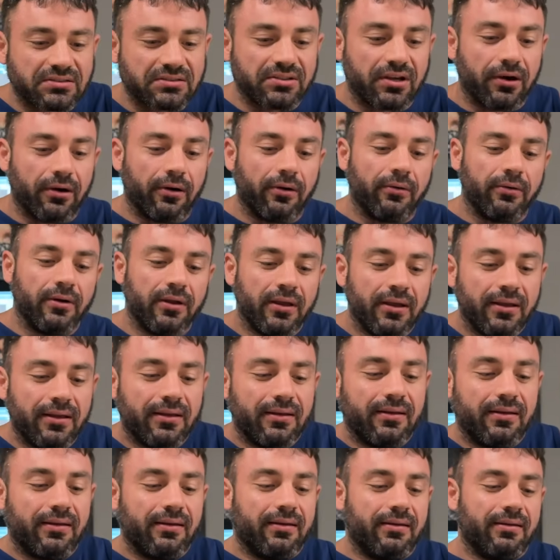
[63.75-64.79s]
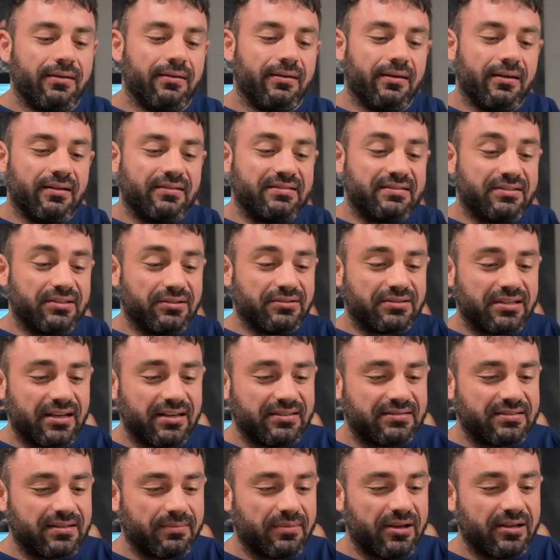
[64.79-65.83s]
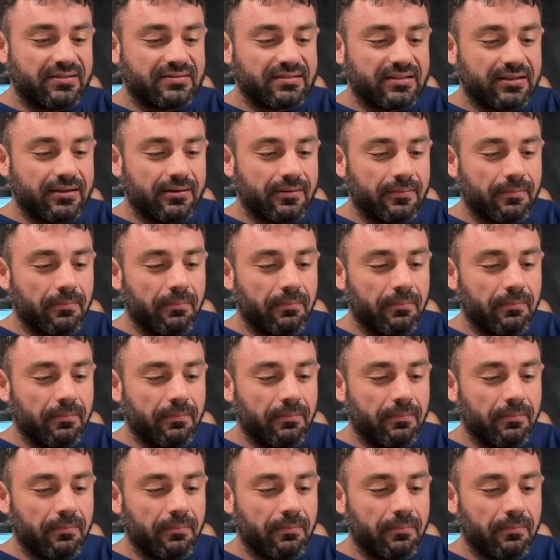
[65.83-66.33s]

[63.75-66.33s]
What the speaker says: So still tastes amazing,